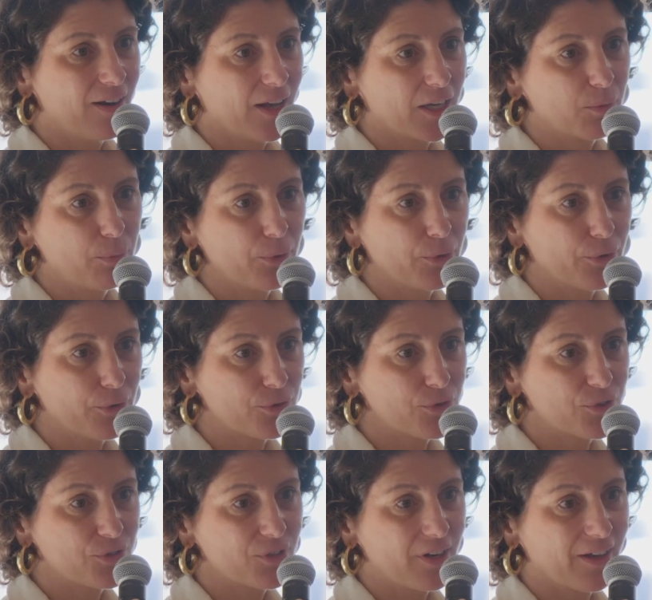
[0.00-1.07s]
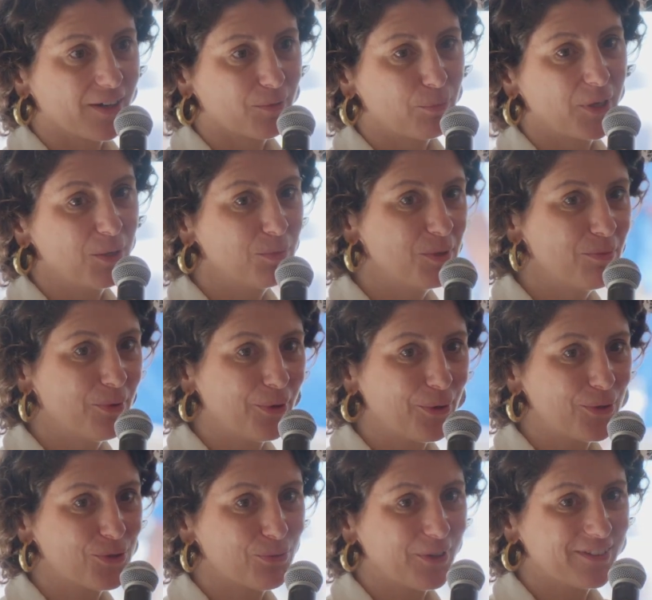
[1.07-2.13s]
like birds, like baby
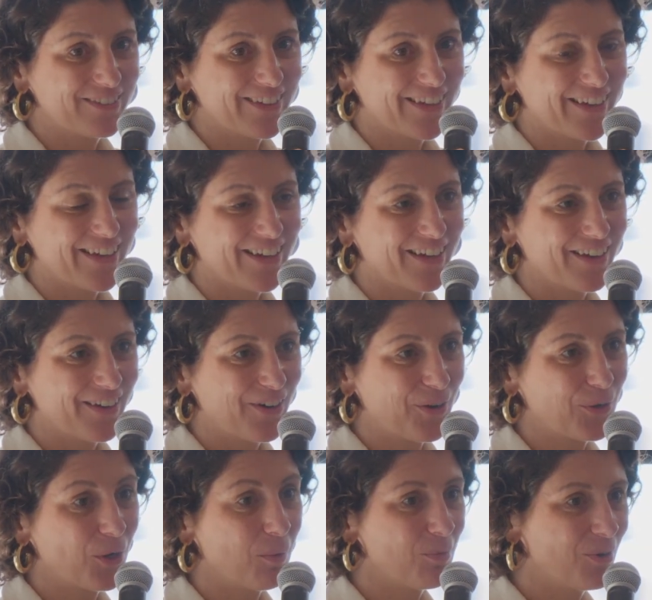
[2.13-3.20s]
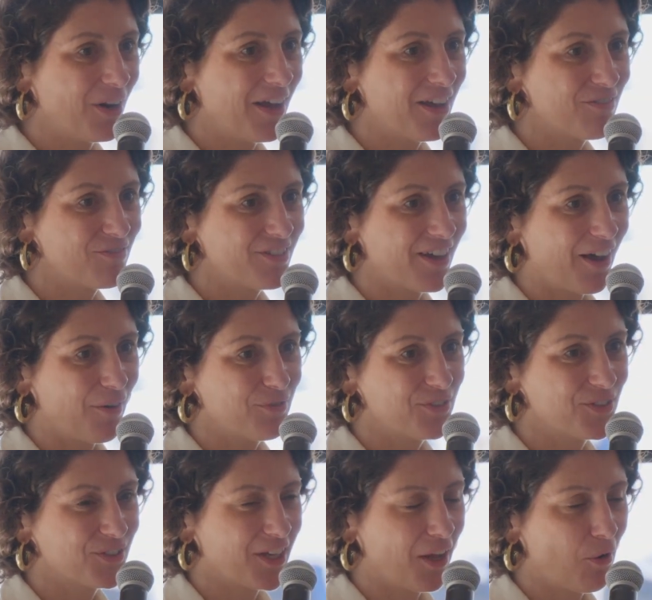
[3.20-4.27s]
birds, when they come alive, they have
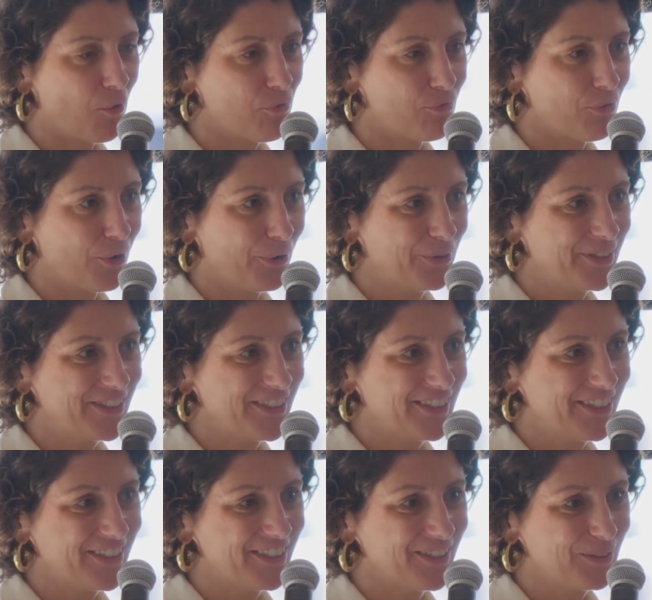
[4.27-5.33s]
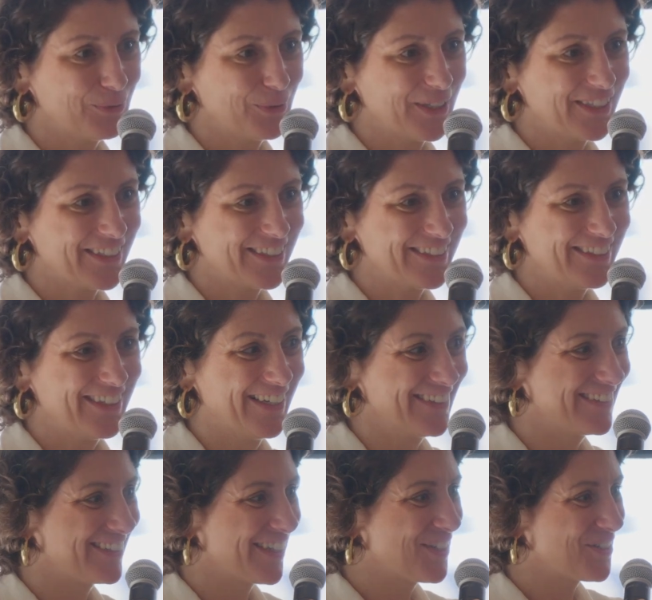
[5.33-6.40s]
this kind of furry, wingy
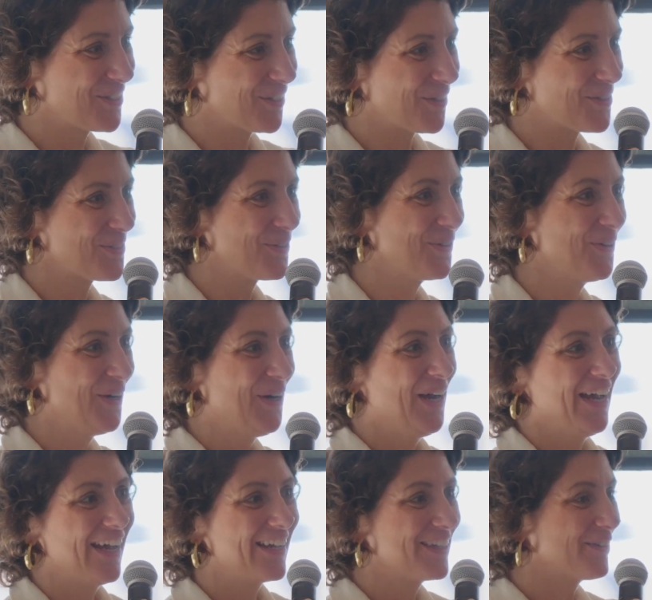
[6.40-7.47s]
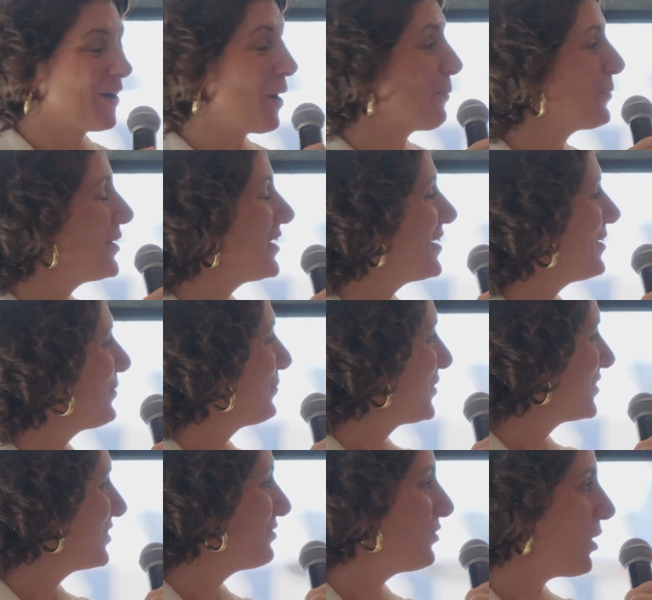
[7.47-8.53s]
texture. So anyway, we
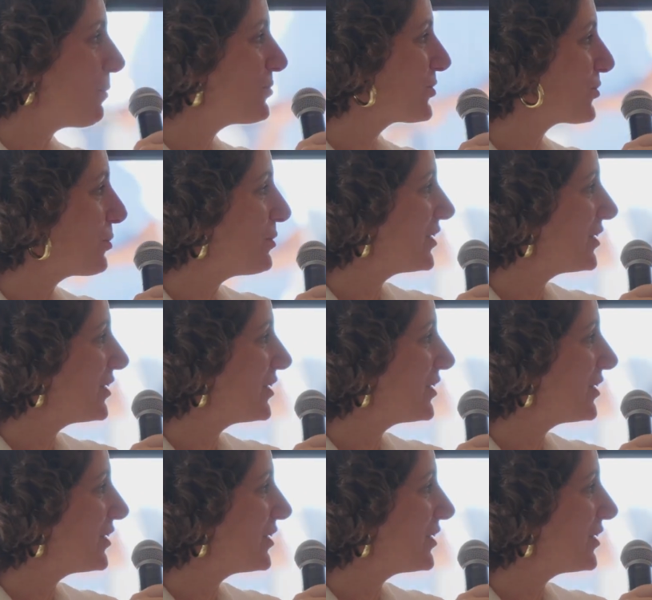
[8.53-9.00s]
developed so